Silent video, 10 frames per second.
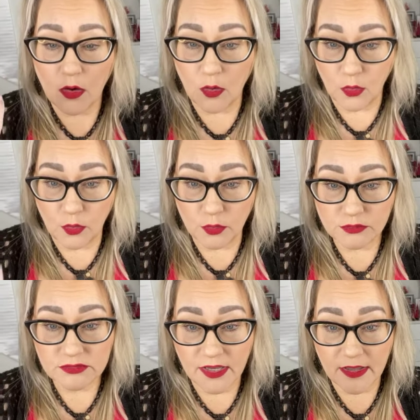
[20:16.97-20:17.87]

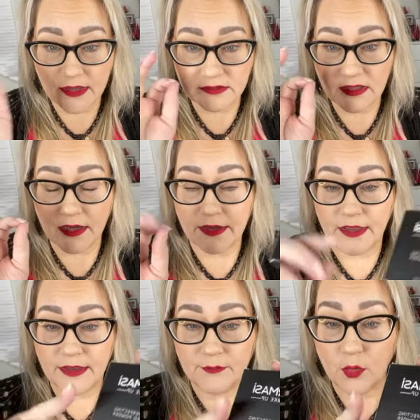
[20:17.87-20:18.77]
old and I
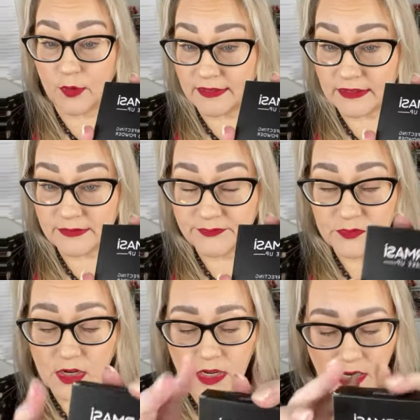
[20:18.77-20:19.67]
am oily.
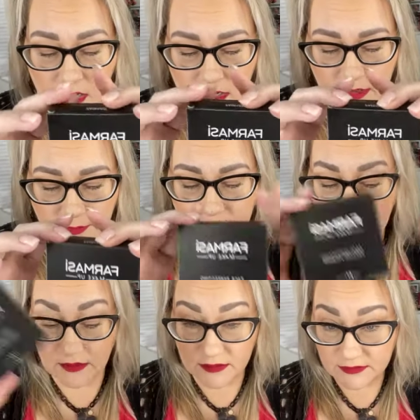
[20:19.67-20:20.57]
I'm
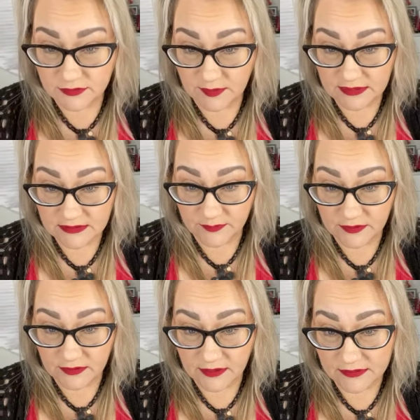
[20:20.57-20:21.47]
not like 20
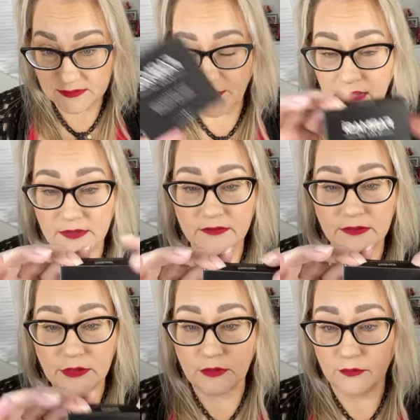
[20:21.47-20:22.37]
something guys, but
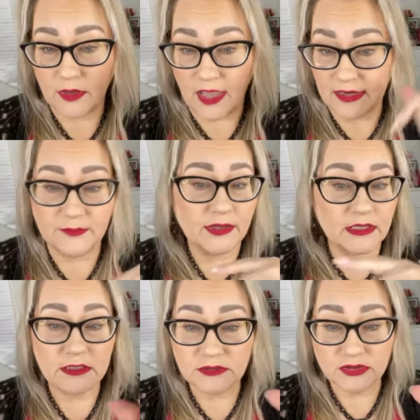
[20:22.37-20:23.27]
you know, anybody
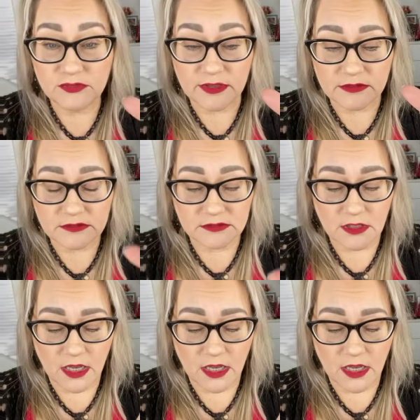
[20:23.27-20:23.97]
can do this.